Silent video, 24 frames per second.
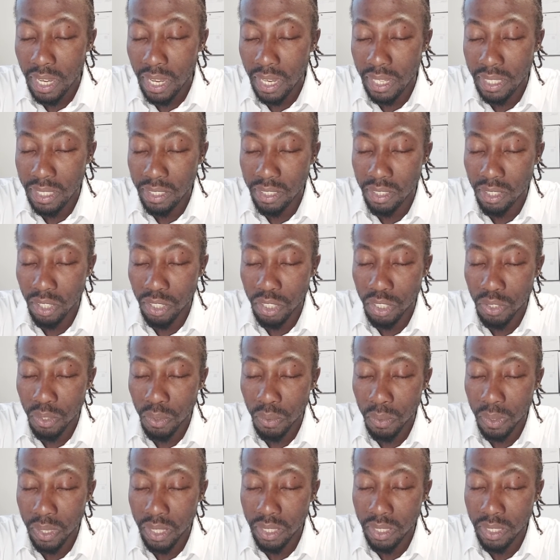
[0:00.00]
And it's not your
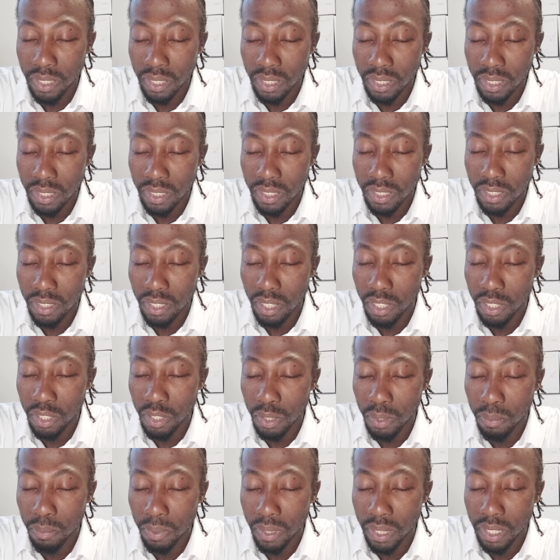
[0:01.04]
will, it's not
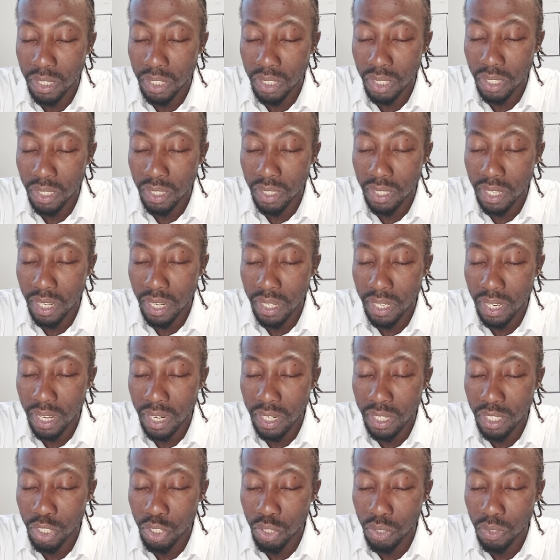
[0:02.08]
your pleasure that
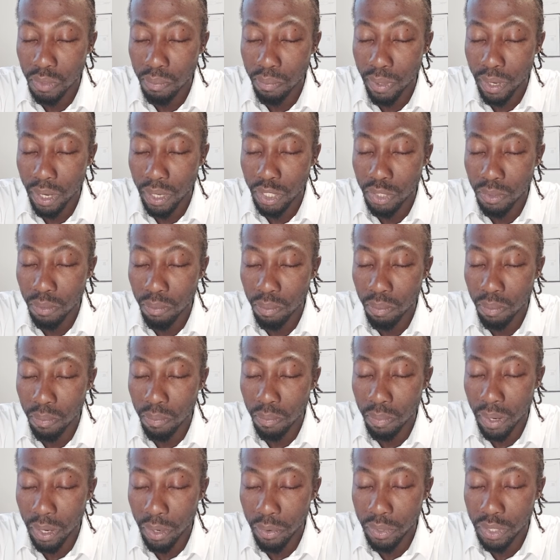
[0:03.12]
any should per
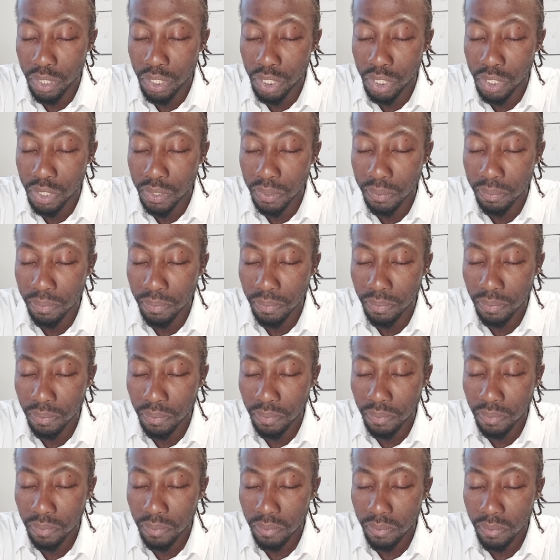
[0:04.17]
perish,
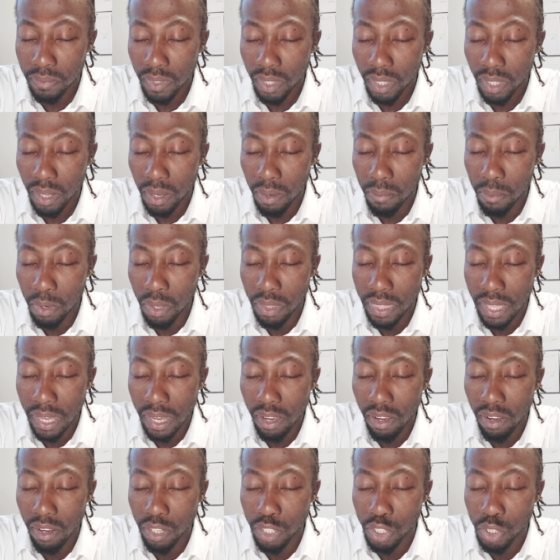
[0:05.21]
but
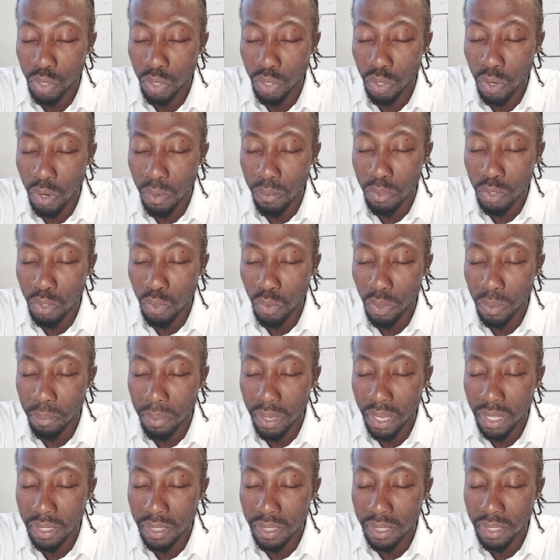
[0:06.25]
that all should come to
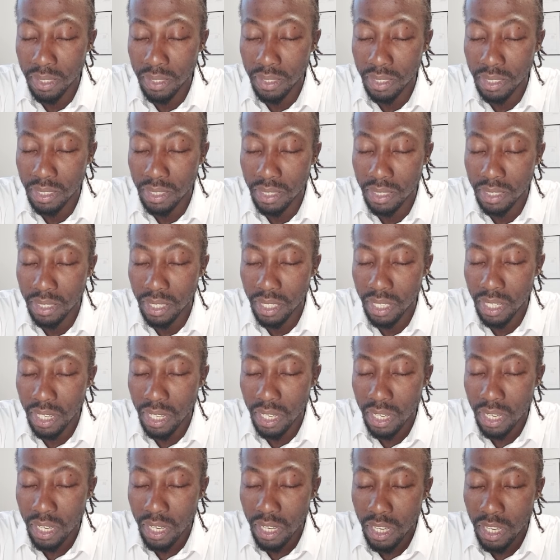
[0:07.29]
repentance
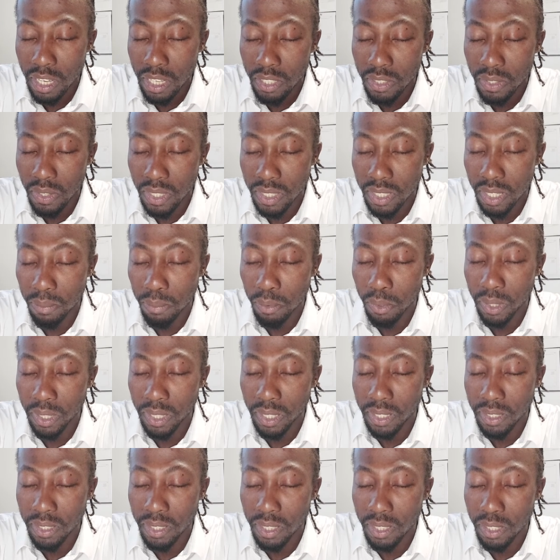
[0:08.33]
so as I pray
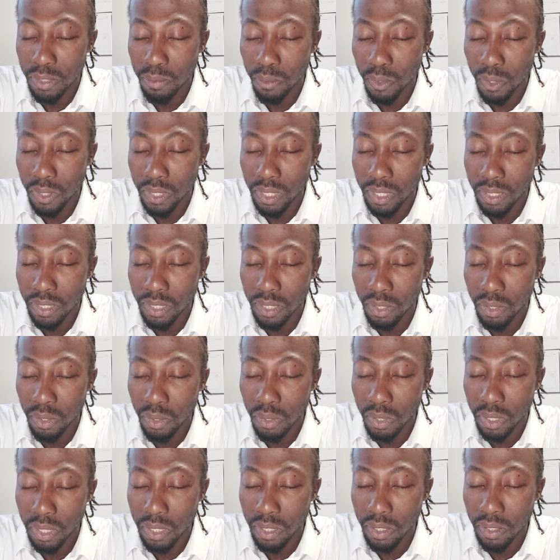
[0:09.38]
this this morning, dear
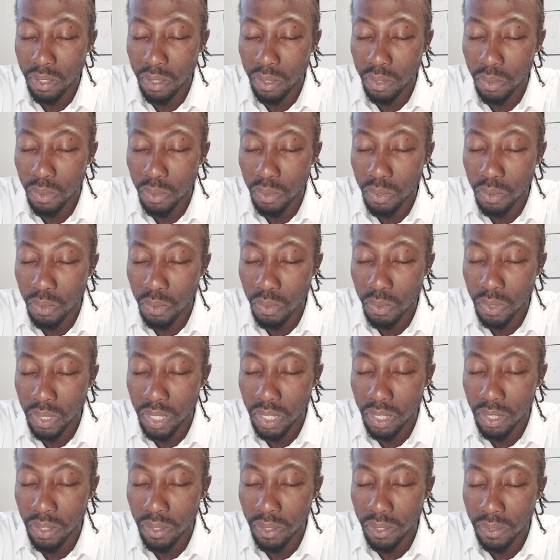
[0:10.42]
Lord, all those who
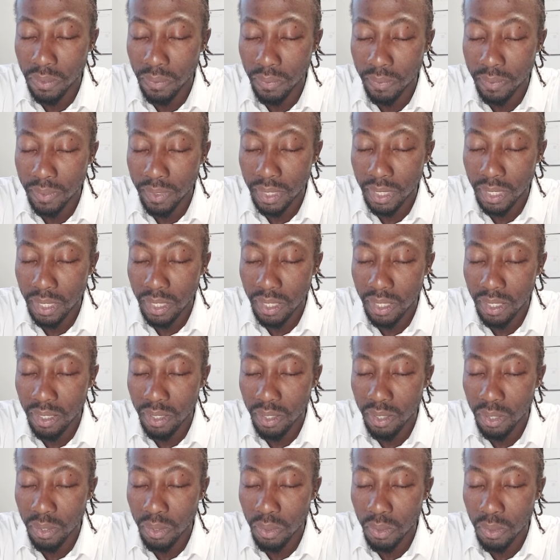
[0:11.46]
hear and
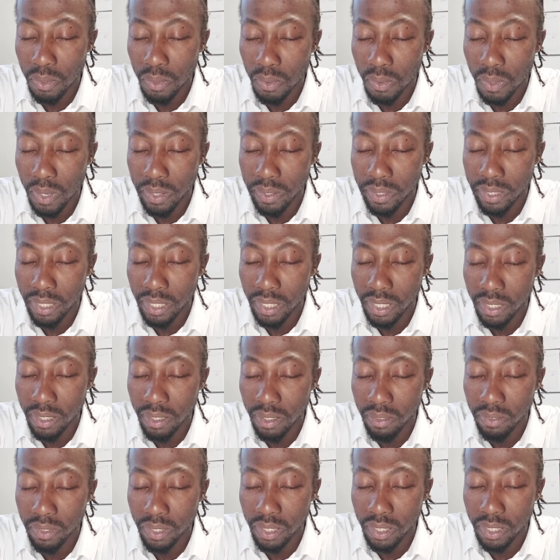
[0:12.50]
all those who are in need
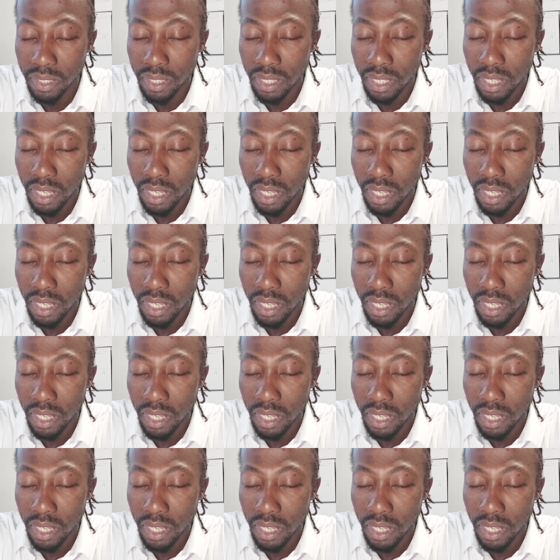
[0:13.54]
of it,